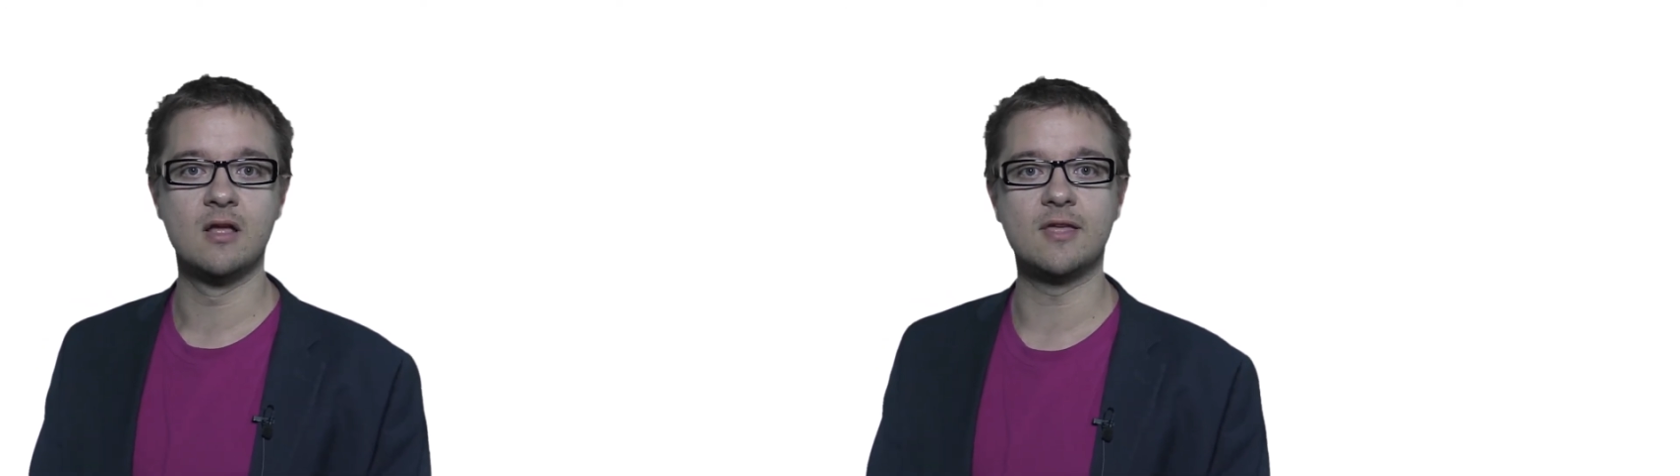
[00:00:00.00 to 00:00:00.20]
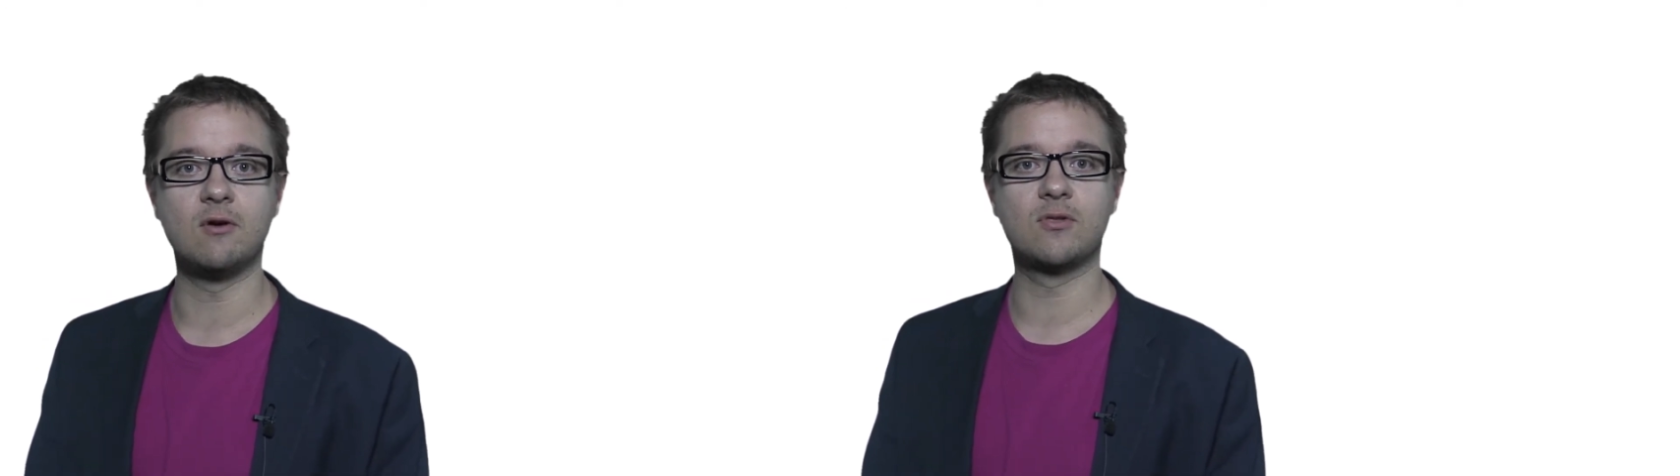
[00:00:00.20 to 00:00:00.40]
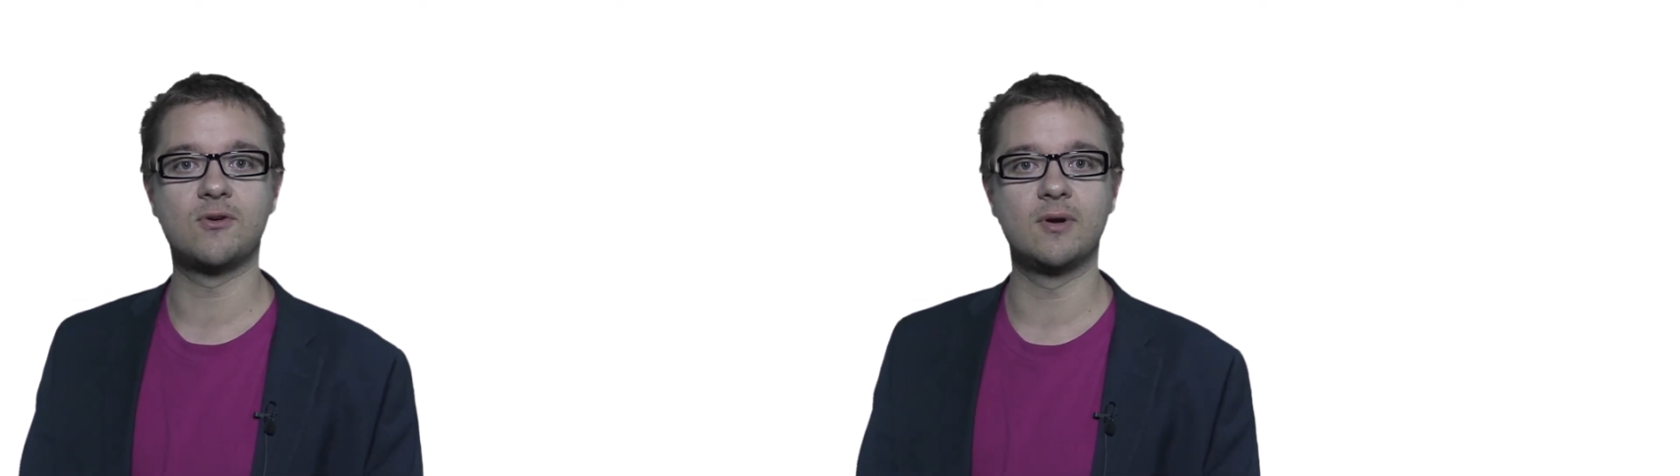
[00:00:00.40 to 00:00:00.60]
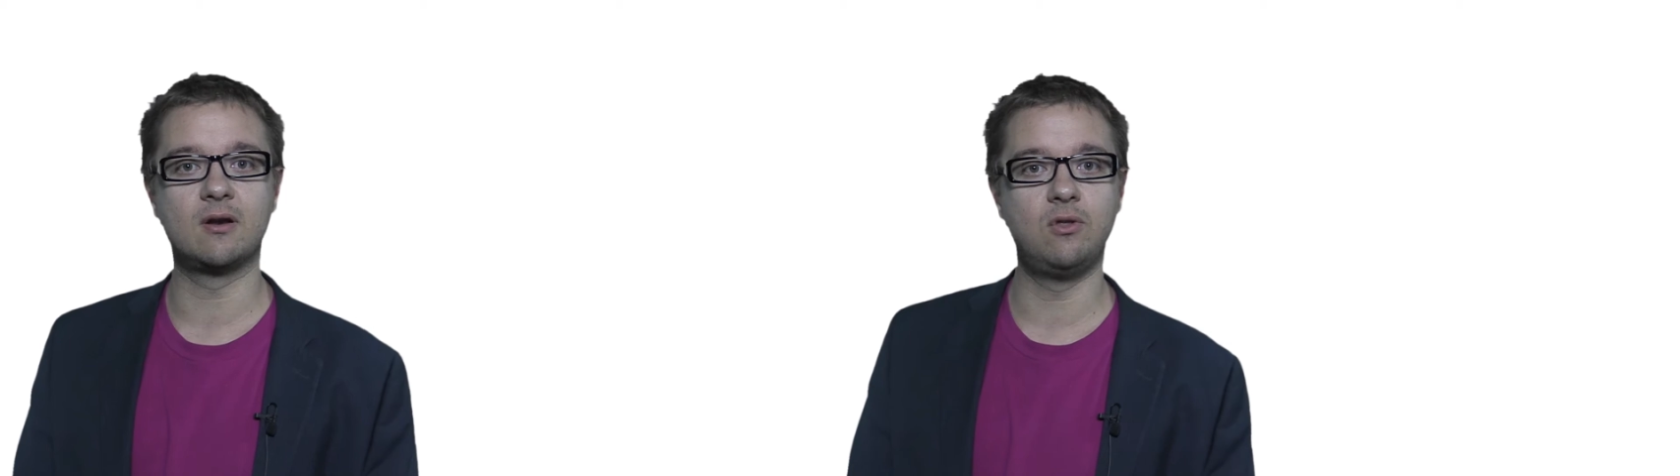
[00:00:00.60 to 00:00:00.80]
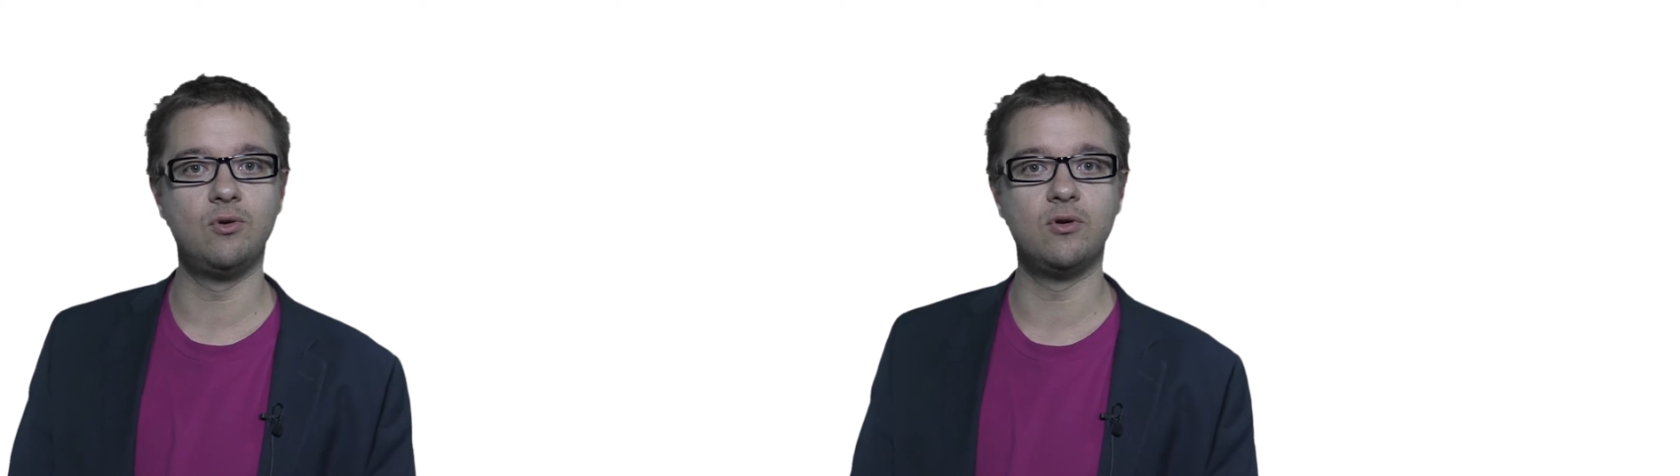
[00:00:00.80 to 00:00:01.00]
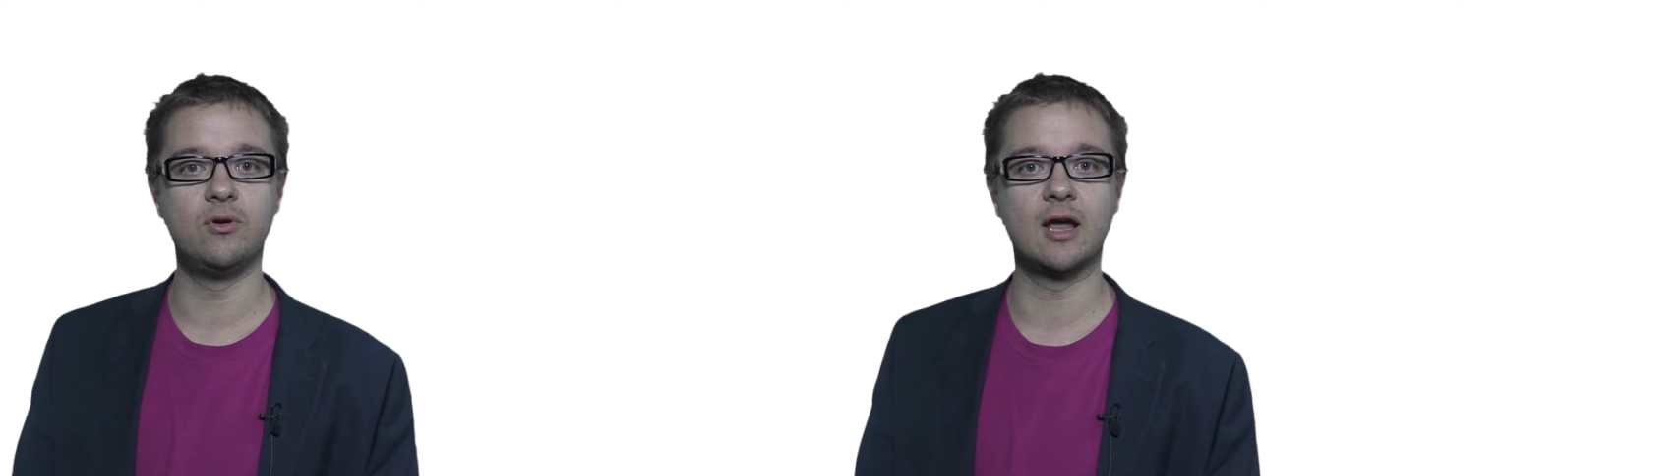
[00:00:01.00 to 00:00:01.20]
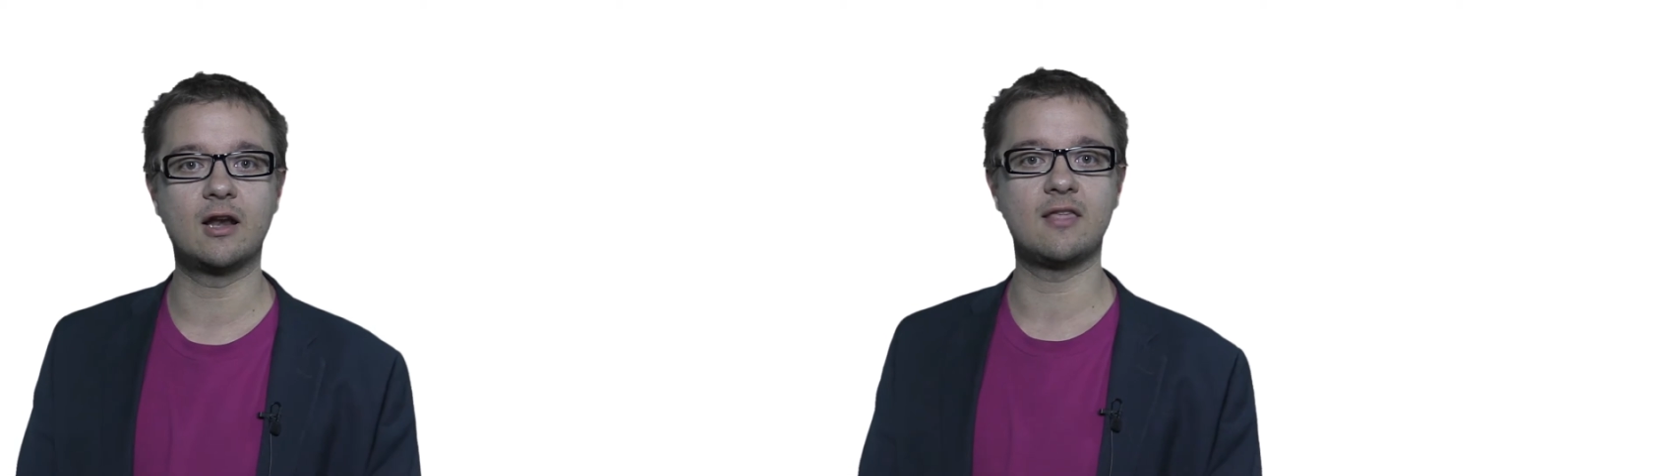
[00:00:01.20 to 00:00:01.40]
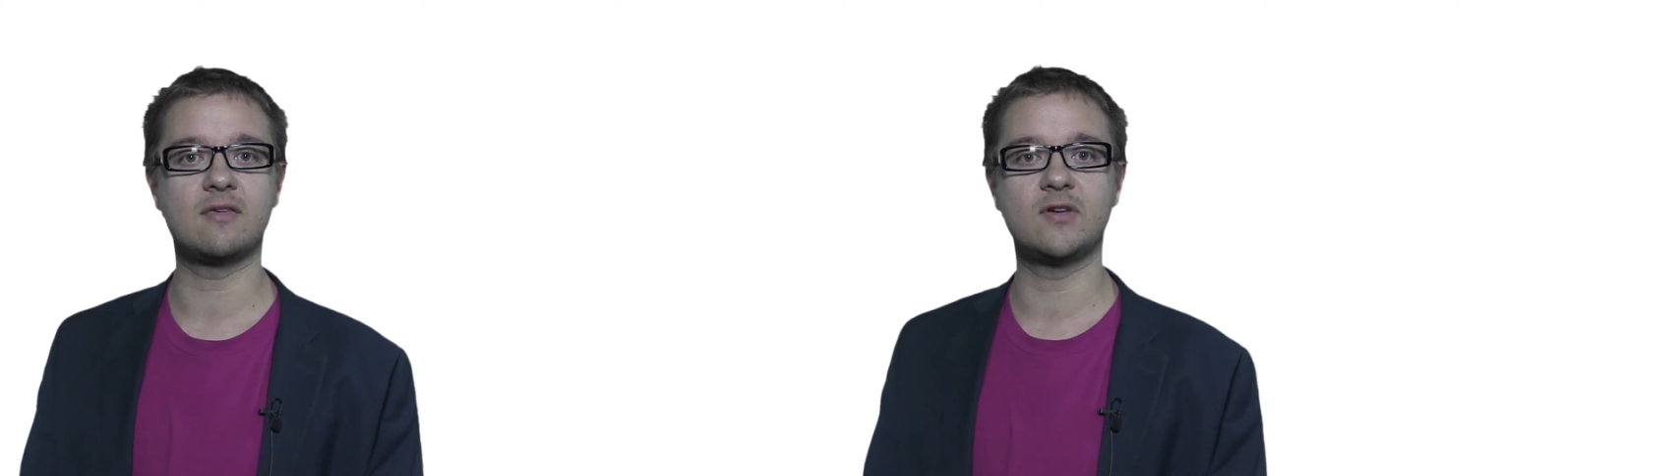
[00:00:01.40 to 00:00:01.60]
They also include a
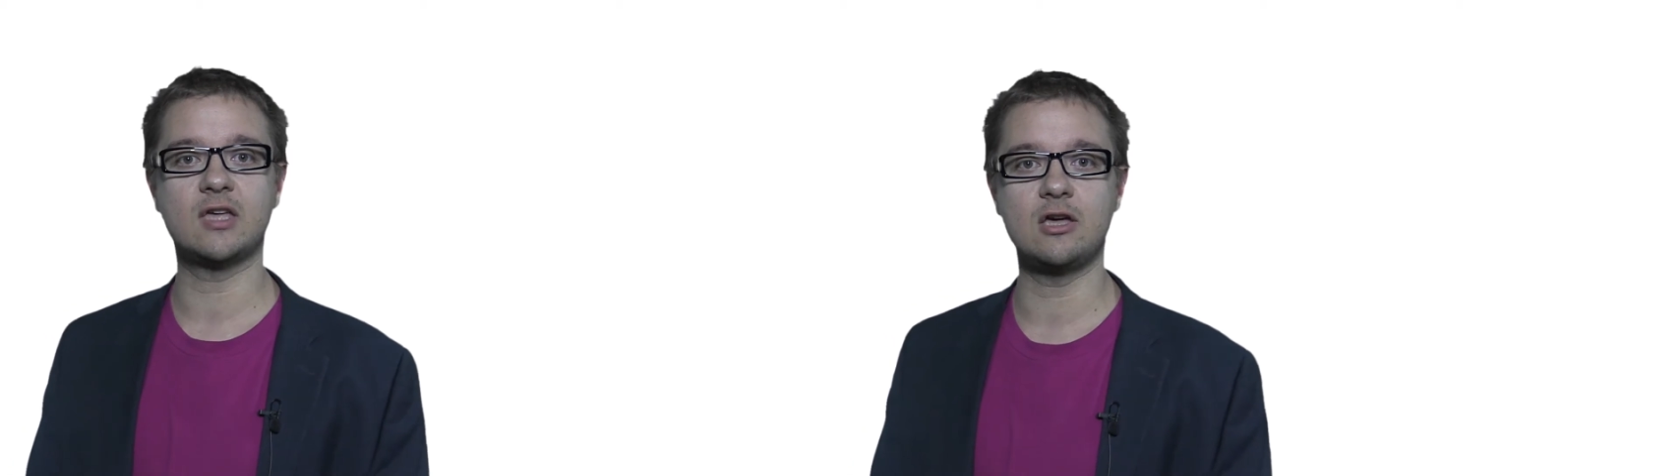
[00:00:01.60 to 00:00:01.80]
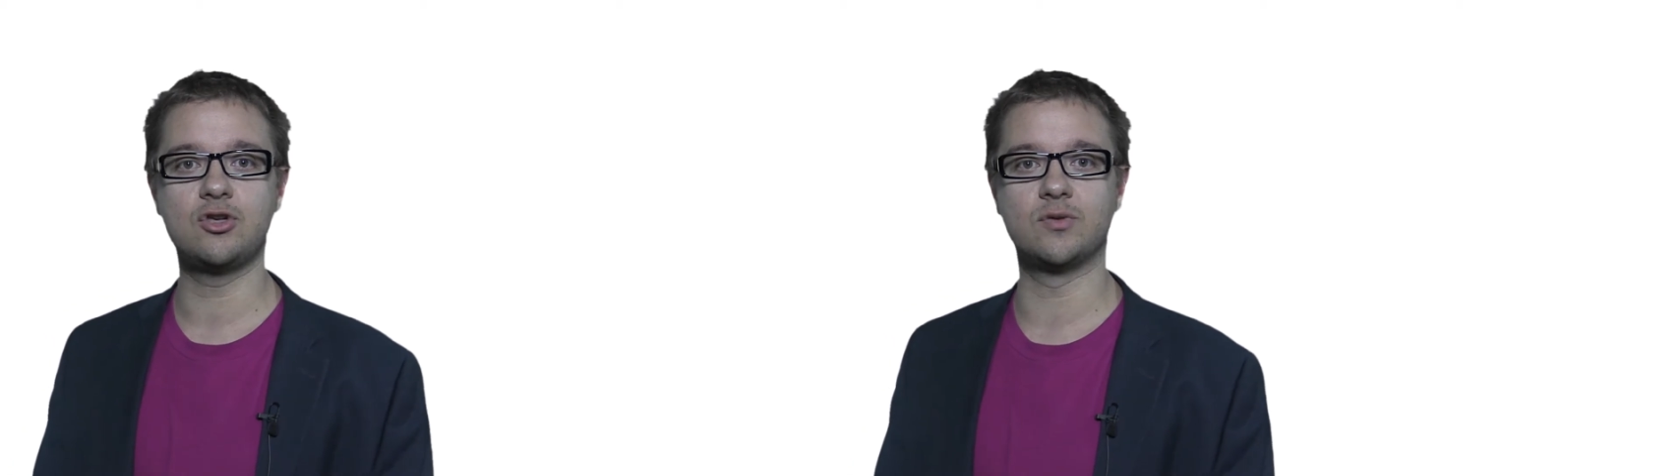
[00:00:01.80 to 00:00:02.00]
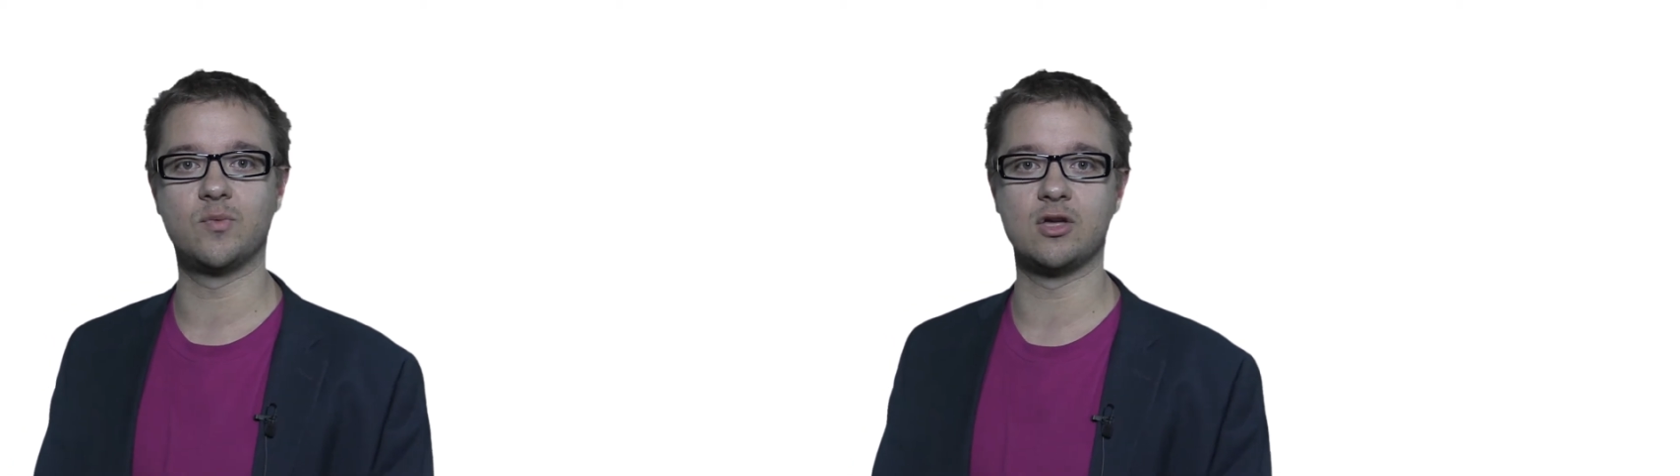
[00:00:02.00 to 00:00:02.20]
classification